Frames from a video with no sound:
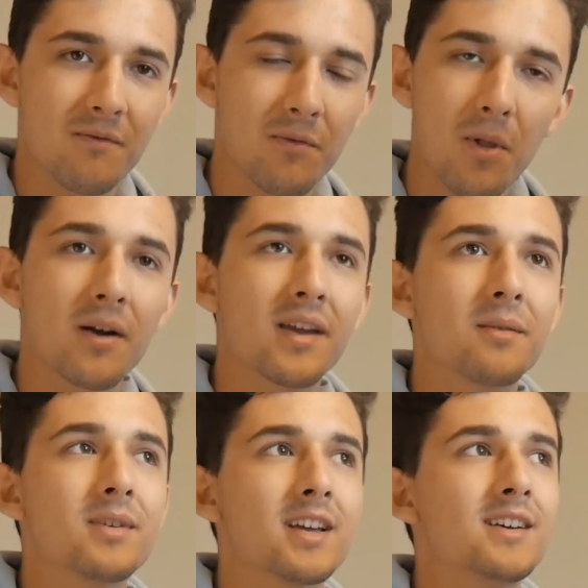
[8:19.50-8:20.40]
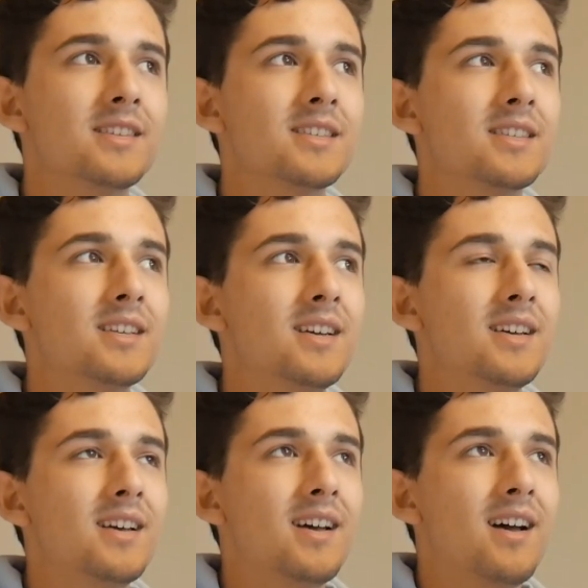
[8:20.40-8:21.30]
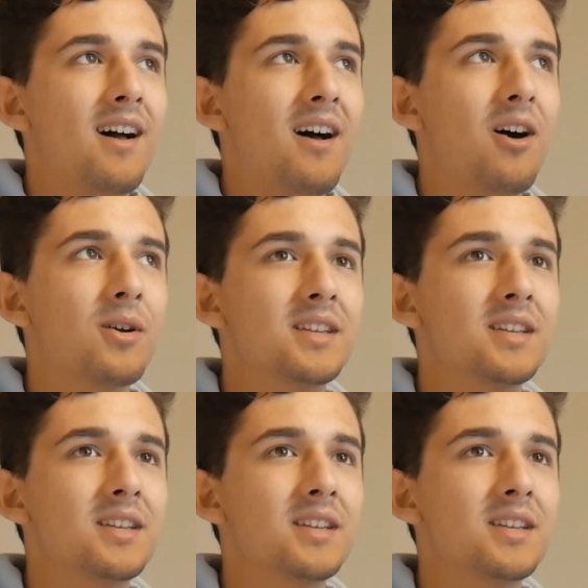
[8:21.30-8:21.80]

vlogging because I'll